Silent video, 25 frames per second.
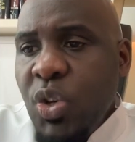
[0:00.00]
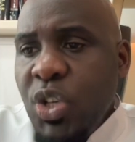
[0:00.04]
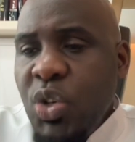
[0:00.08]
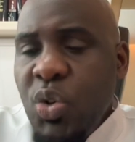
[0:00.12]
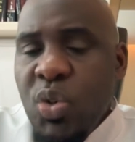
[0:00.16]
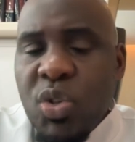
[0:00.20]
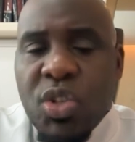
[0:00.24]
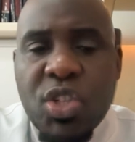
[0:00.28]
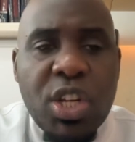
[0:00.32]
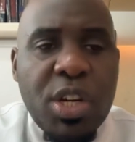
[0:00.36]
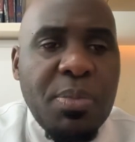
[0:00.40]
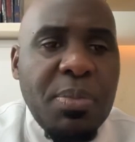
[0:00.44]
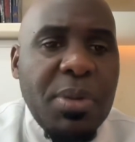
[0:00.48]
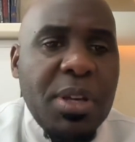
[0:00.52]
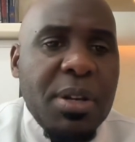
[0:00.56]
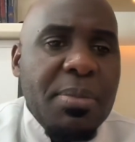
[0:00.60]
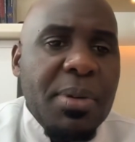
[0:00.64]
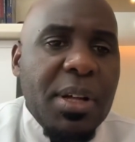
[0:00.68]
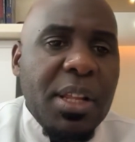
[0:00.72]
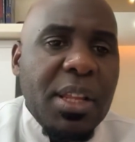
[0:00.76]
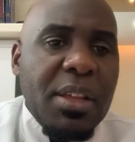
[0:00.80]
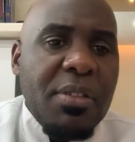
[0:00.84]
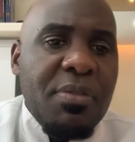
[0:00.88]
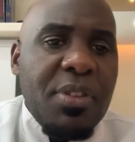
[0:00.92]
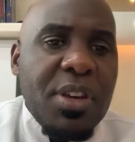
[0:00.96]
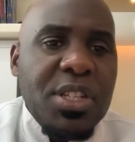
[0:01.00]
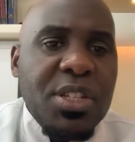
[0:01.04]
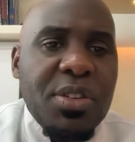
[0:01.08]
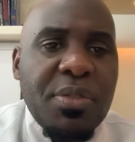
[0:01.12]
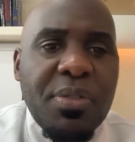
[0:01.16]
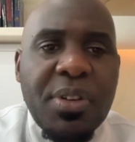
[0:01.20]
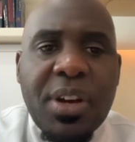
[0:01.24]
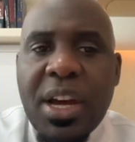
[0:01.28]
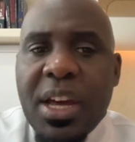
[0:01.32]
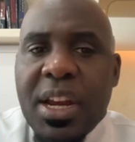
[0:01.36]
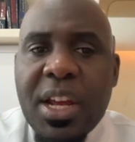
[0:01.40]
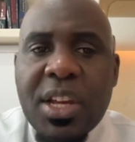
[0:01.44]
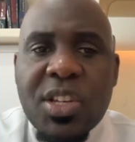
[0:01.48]
we use in minimal
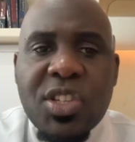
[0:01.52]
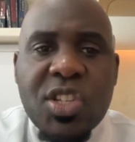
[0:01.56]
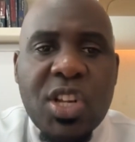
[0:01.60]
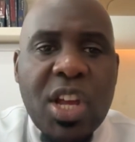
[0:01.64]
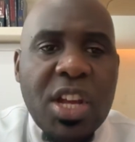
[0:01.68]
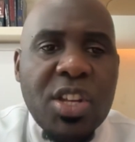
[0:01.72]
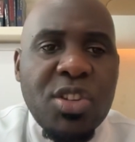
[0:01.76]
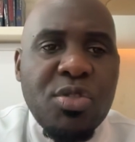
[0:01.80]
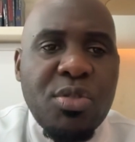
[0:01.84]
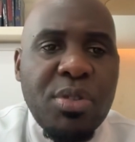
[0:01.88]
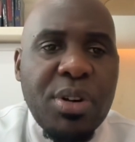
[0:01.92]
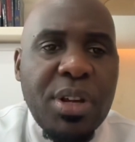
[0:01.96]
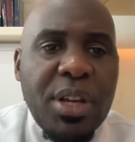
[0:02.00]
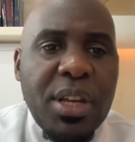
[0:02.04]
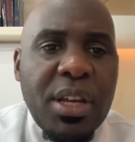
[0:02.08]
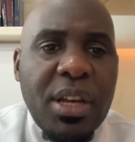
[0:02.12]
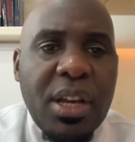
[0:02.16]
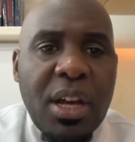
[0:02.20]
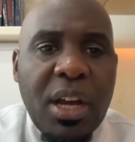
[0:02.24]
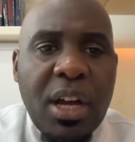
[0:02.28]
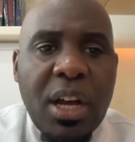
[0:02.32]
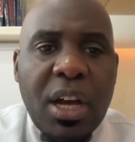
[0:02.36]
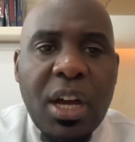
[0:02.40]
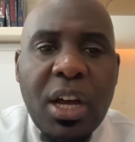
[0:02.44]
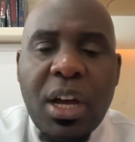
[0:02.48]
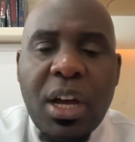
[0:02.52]
invasive cardiac surgery